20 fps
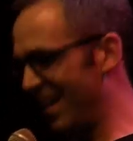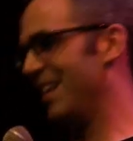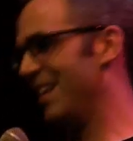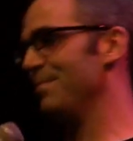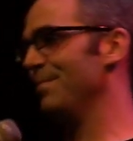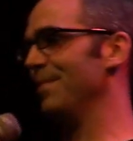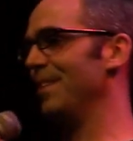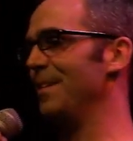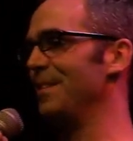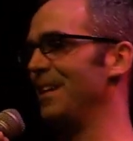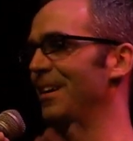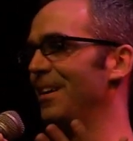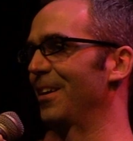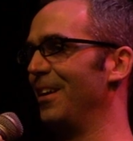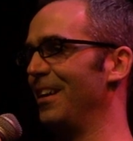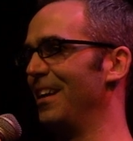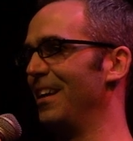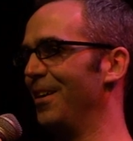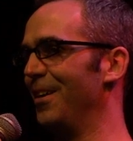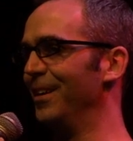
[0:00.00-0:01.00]
I'm a, uh,
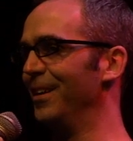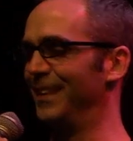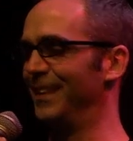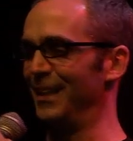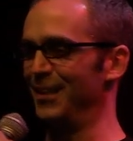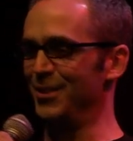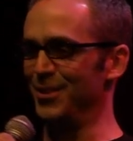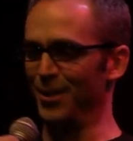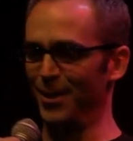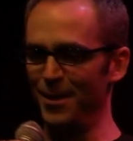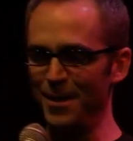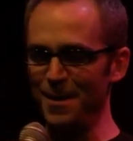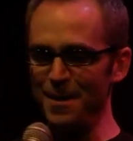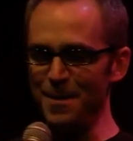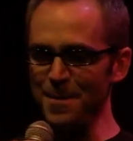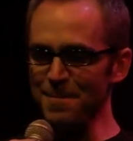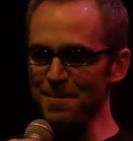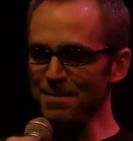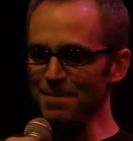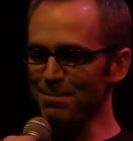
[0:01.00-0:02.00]
uh, an art teacher
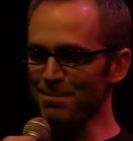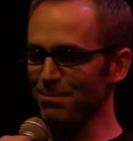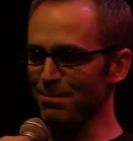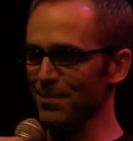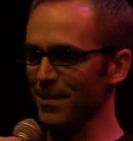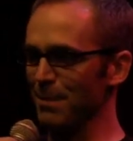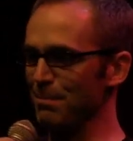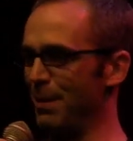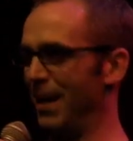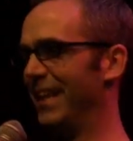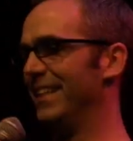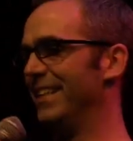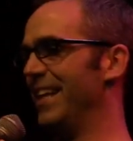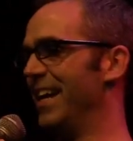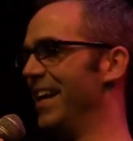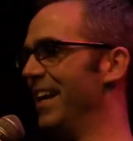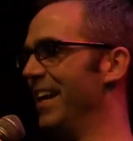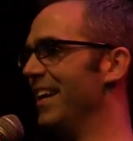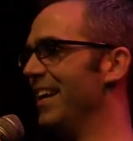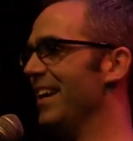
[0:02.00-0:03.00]
by
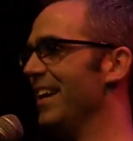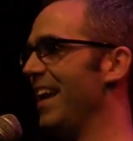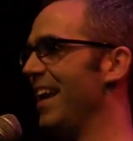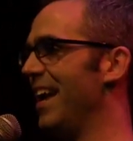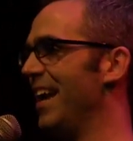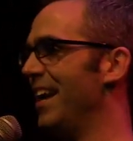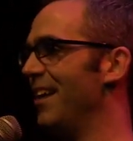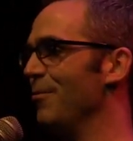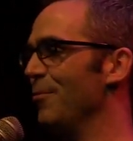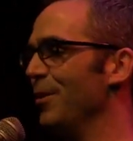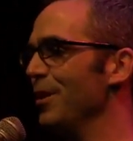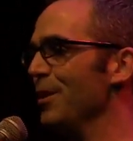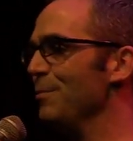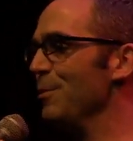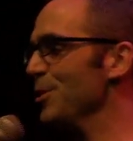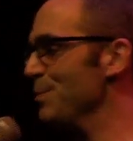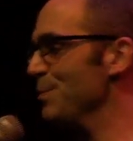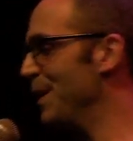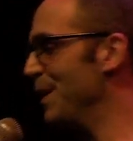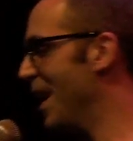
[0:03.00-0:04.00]
day, and one of the
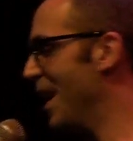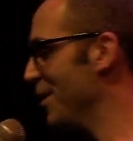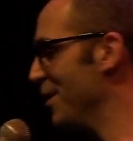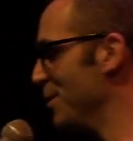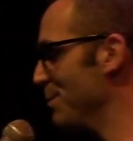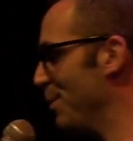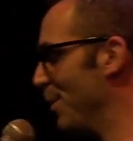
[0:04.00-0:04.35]
most monotonous